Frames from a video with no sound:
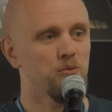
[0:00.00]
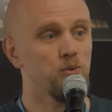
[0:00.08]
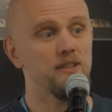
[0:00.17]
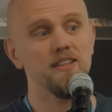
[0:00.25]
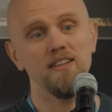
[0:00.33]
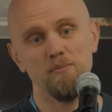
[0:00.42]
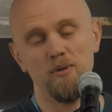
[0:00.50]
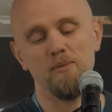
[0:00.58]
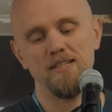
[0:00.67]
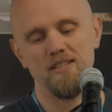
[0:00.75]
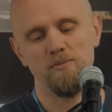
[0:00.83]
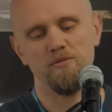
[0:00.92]
We did
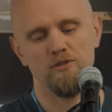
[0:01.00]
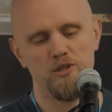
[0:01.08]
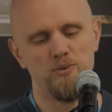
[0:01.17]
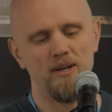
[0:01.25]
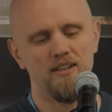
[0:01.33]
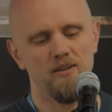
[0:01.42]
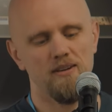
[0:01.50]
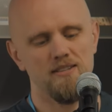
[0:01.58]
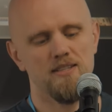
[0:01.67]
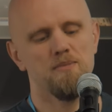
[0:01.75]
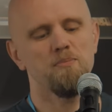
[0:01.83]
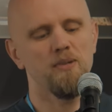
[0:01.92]
implement them for Serenity
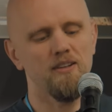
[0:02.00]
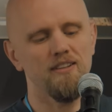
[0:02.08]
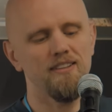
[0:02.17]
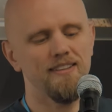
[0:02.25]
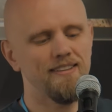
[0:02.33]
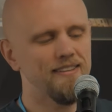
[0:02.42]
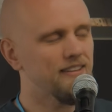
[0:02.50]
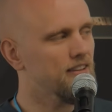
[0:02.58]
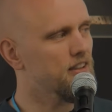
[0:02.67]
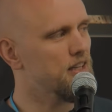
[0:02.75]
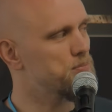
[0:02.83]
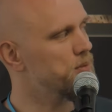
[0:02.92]
OS, but
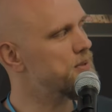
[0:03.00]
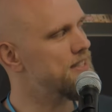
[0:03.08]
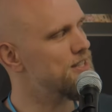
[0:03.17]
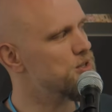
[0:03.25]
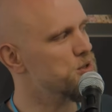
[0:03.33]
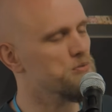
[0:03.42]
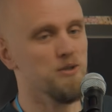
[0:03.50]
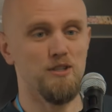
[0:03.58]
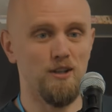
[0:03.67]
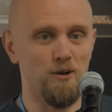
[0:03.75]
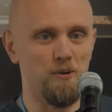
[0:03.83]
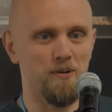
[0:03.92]
our implementations were
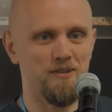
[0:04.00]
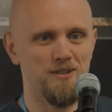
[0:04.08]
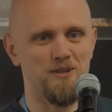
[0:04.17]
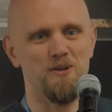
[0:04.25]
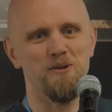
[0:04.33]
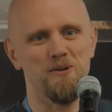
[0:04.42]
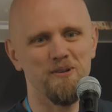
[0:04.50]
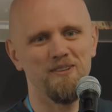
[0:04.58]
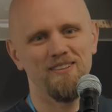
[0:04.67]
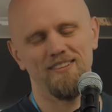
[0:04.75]
slow. So